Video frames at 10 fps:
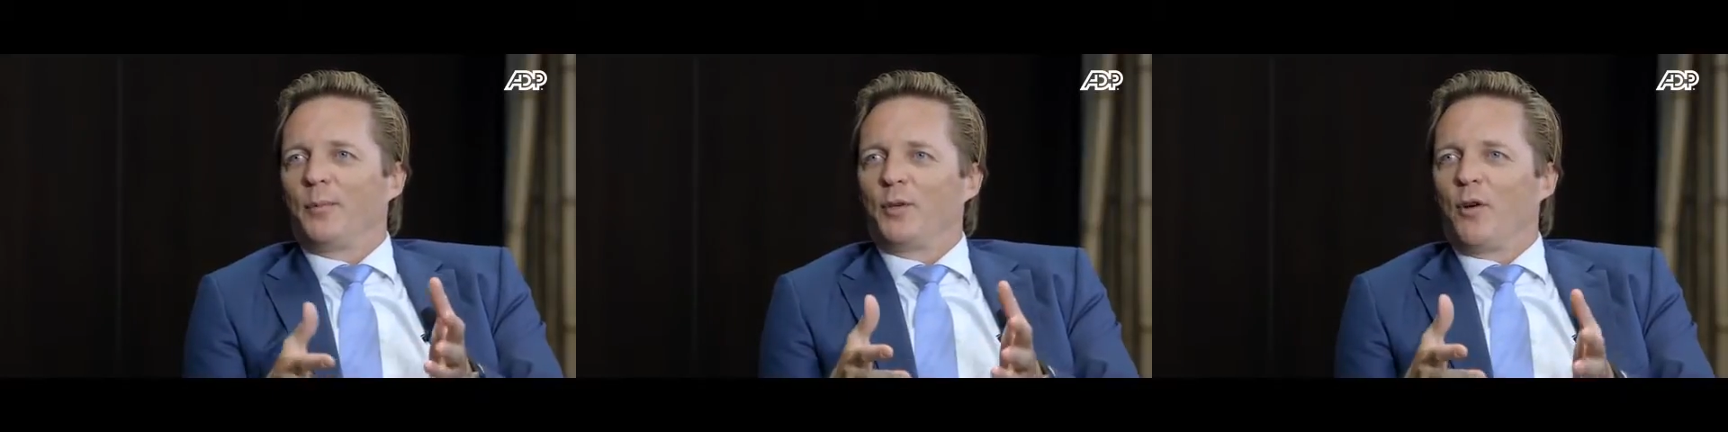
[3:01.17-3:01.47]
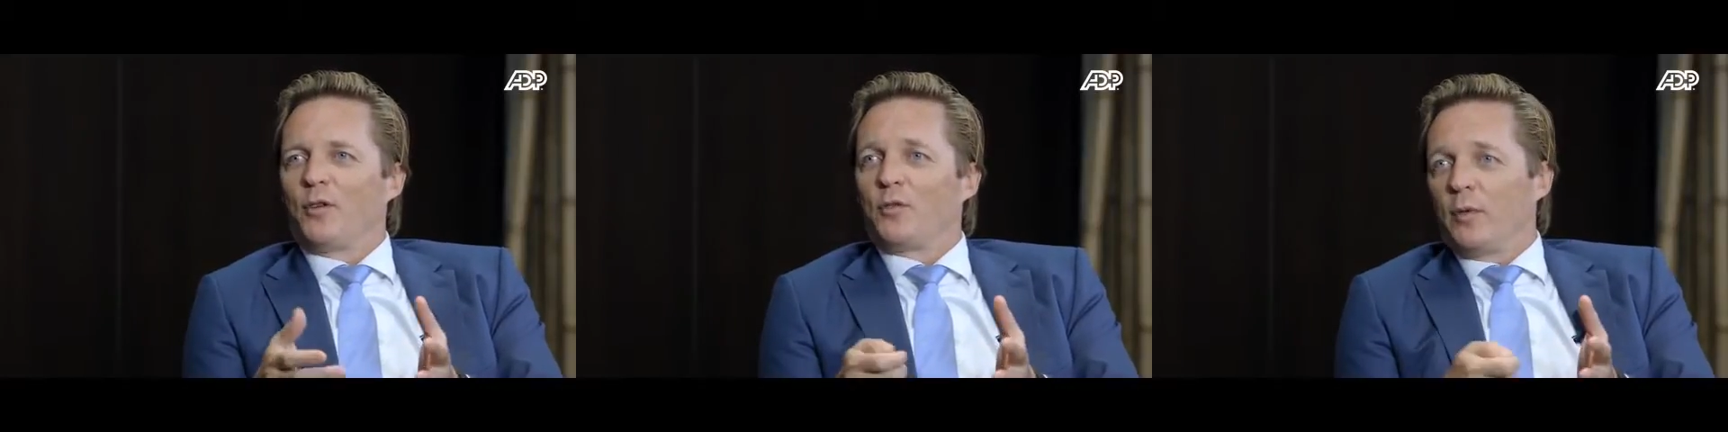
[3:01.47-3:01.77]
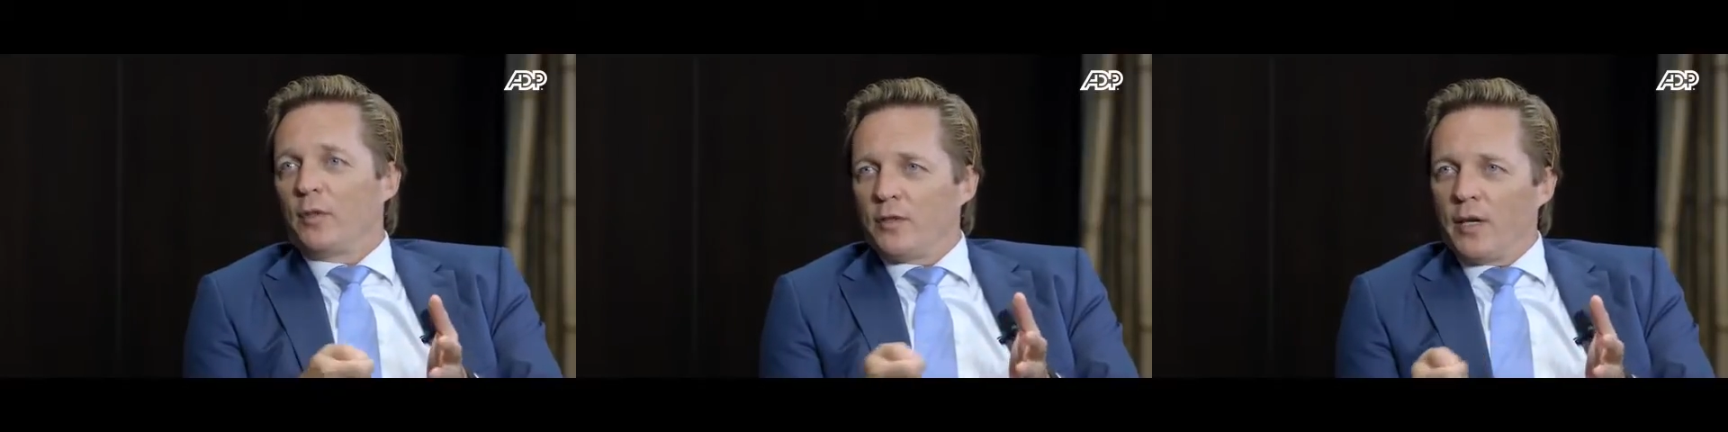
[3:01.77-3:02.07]

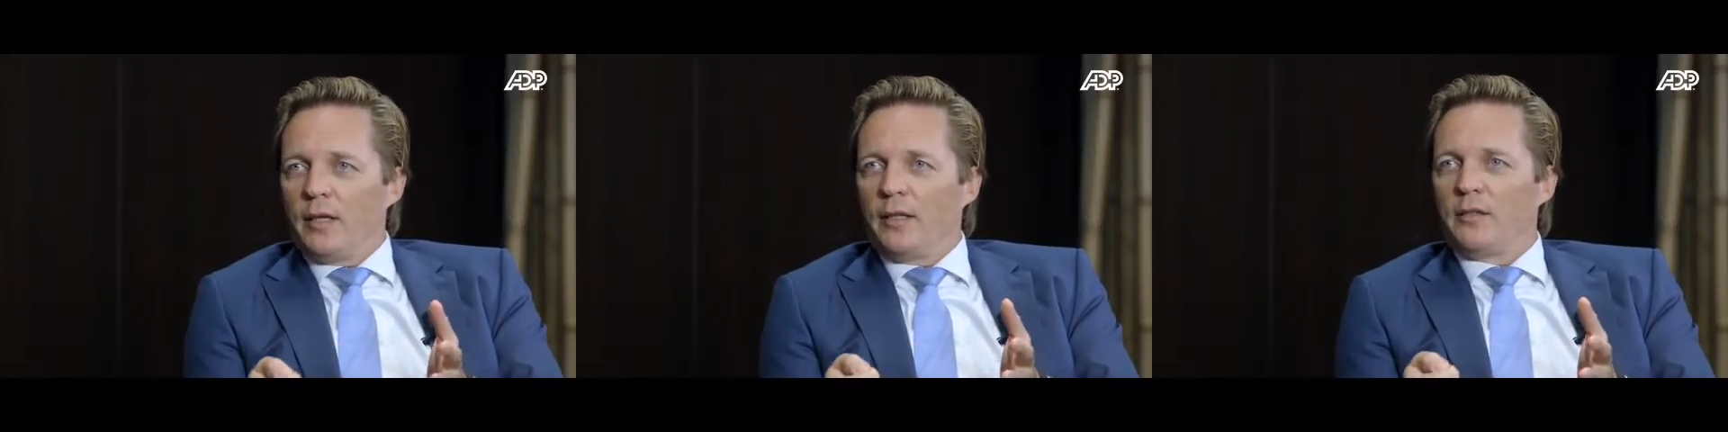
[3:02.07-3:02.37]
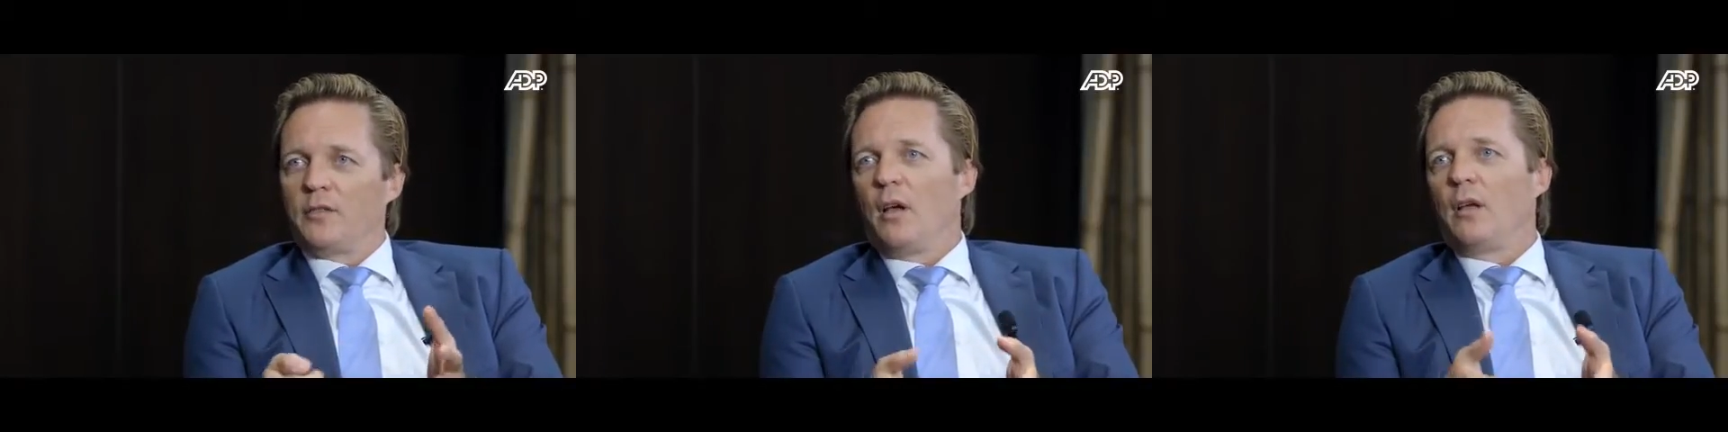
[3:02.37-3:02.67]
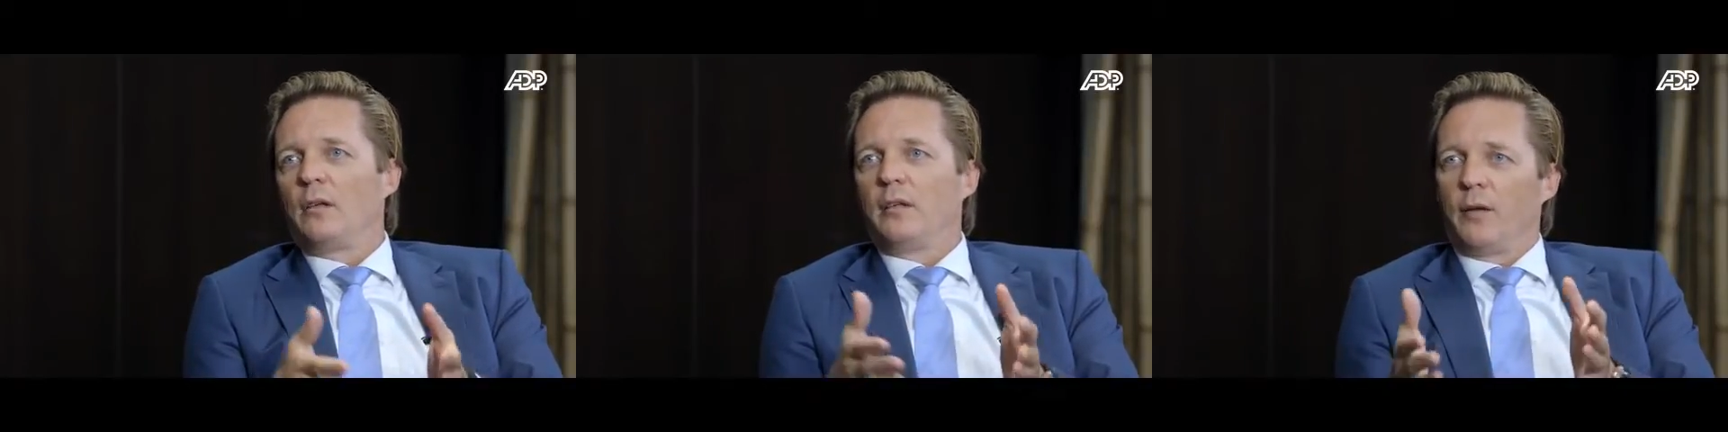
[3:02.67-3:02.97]
because when the signing is
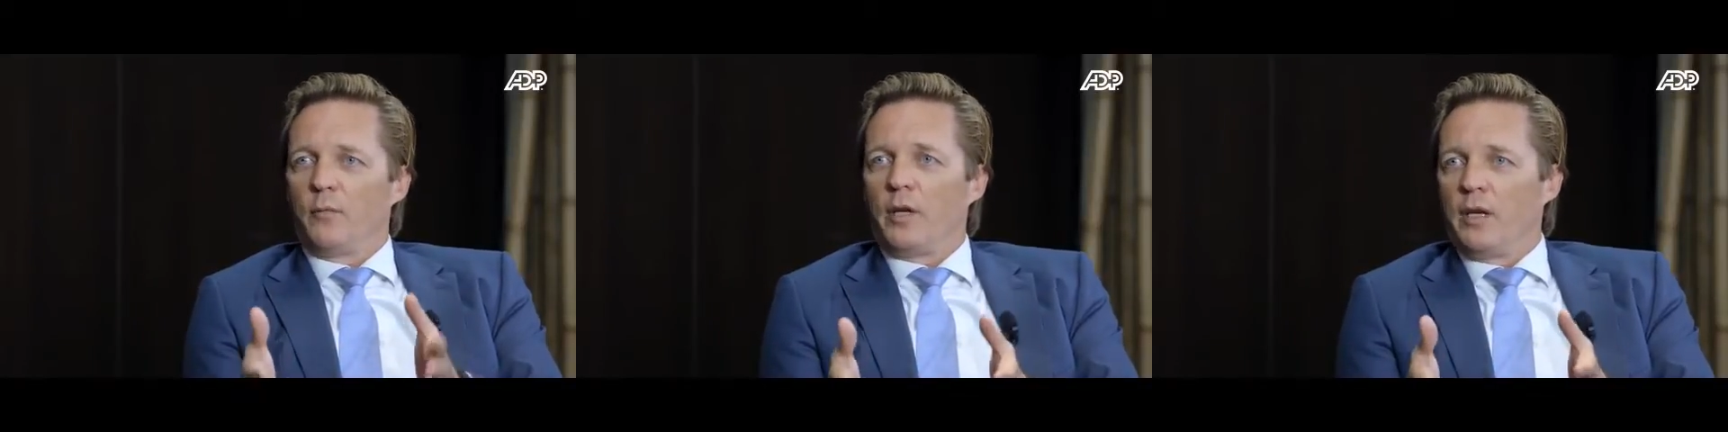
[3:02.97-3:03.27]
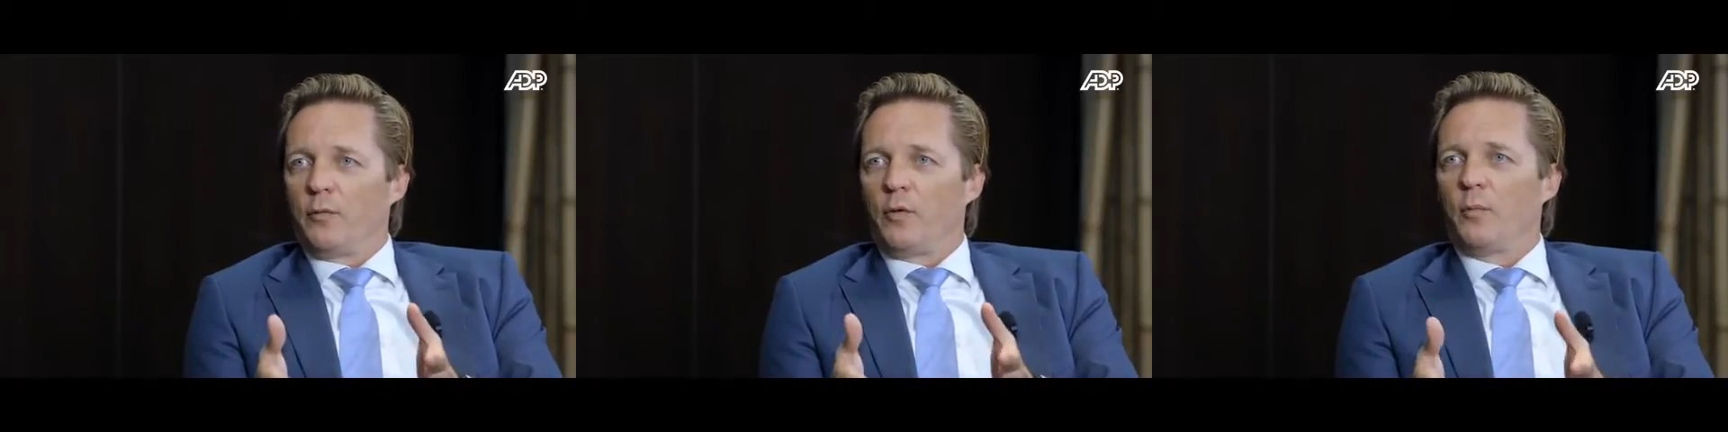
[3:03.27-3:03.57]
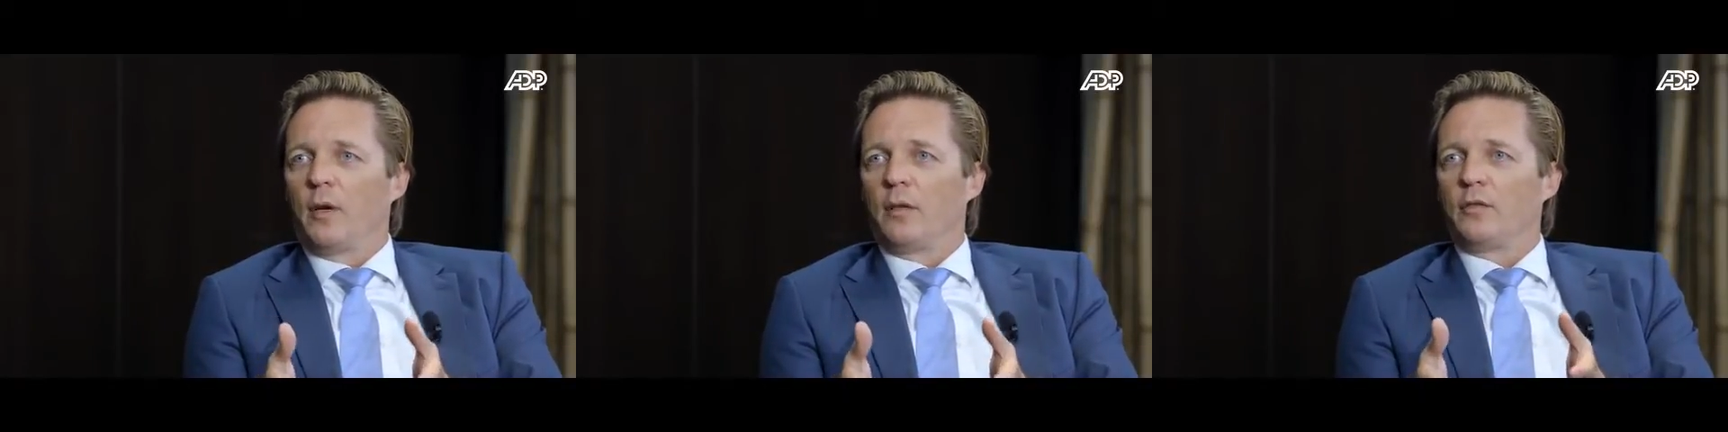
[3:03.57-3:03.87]
done, then within a
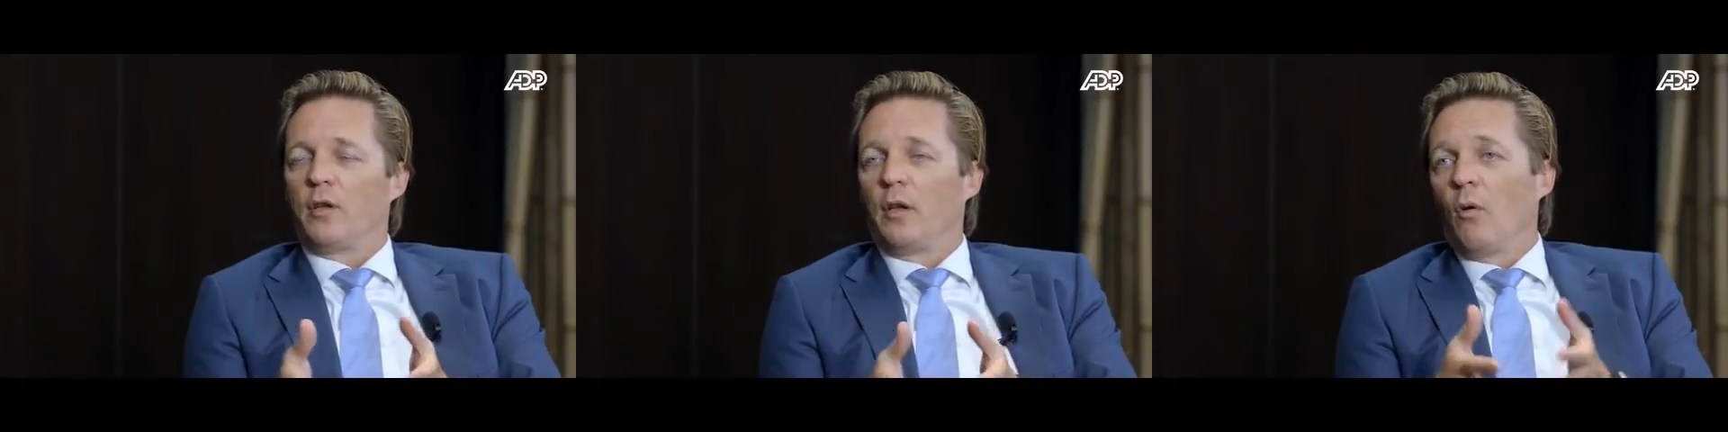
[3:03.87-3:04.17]
few months,